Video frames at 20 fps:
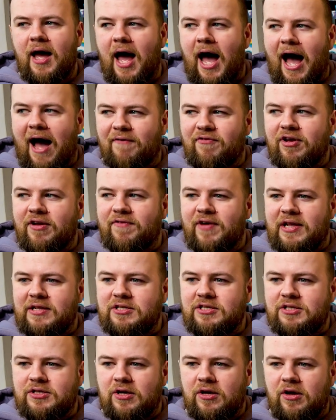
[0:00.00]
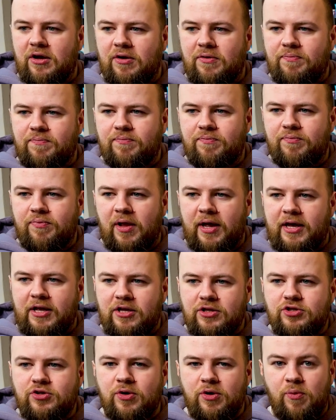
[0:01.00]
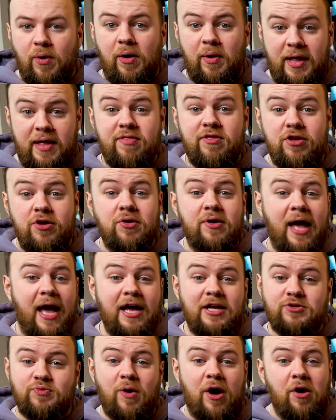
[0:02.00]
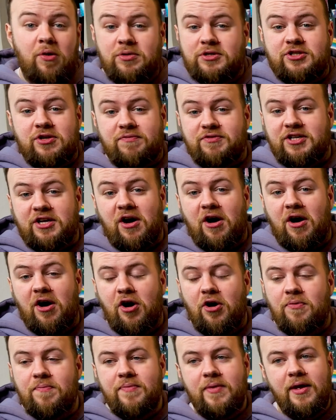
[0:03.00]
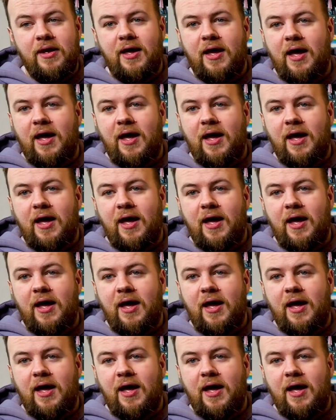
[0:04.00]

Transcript: having events that are like doing well in the UK as well, which is obviously our home.